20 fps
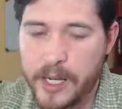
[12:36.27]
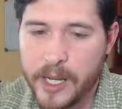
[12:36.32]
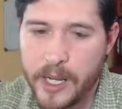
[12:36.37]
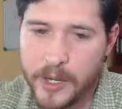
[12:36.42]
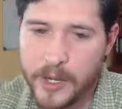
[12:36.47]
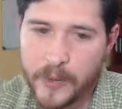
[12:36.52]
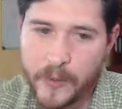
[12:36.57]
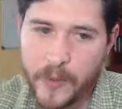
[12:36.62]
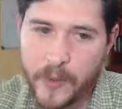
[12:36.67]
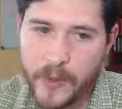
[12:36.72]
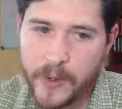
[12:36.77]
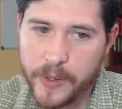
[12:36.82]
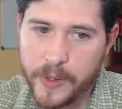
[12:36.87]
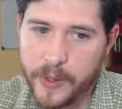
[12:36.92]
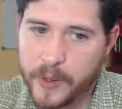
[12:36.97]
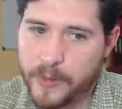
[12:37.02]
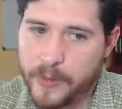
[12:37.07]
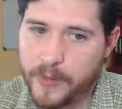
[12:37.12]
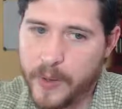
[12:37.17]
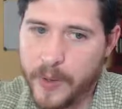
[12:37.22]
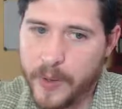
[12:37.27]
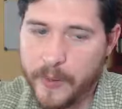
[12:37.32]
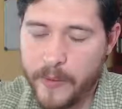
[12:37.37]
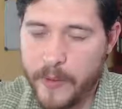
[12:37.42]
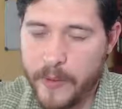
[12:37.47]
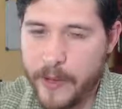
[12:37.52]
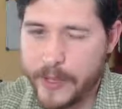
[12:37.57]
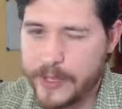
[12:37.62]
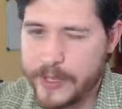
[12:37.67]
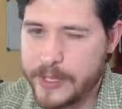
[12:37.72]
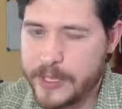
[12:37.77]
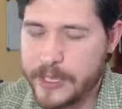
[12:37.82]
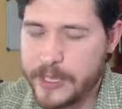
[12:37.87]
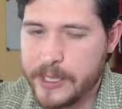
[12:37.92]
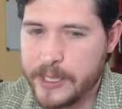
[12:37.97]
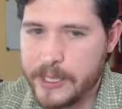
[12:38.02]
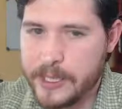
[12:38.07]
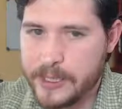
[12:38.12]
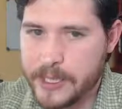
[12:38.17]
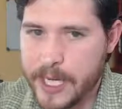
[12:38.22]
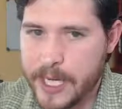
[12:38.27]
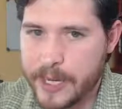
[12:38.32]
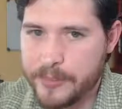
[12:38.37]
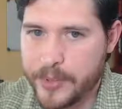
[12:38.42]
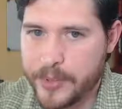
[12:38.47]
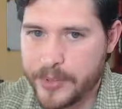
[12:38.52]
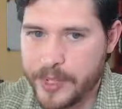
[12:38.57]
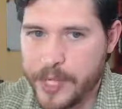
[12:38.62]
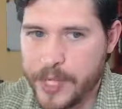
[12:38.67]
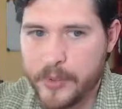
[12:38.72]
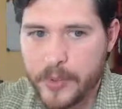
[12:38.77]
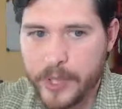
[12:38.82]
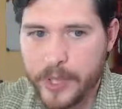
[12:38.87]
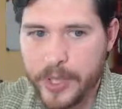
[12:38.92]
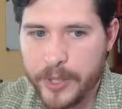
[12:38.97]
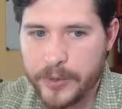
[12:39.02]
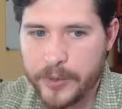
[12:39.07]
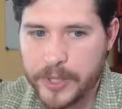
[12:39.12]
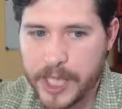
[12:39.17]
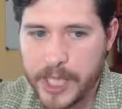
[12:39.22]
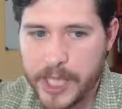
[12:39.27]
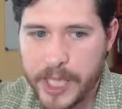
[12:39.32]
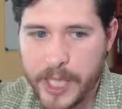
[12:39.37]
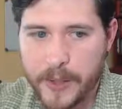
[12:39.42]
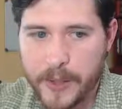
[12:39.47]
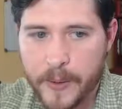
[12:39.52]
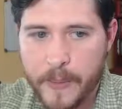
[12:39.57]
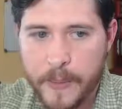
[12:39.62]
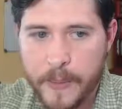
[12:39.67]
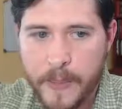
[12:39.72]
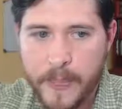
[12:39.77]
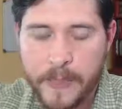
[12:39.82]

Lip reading: where you can follow along and see the examples that we're using here.